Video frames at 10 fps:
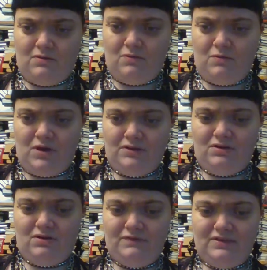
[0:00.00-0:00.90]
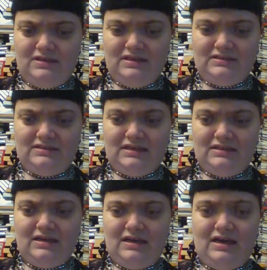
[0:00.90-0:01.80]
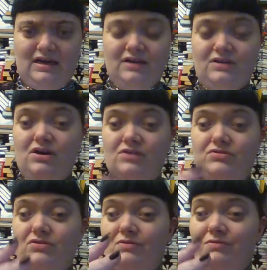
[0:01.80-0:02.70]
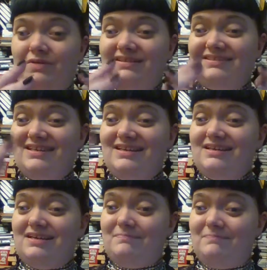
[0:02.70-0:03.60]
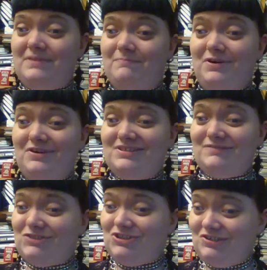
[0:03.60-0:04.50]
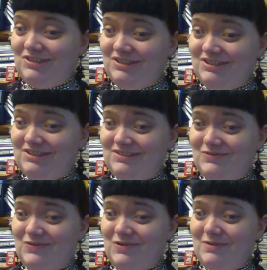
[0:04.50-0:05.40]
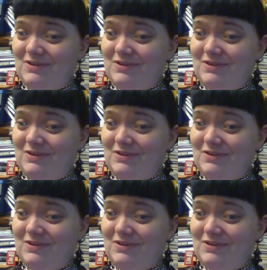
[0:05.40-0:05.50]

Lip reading: One of the things that I got was a big box of chocolate from one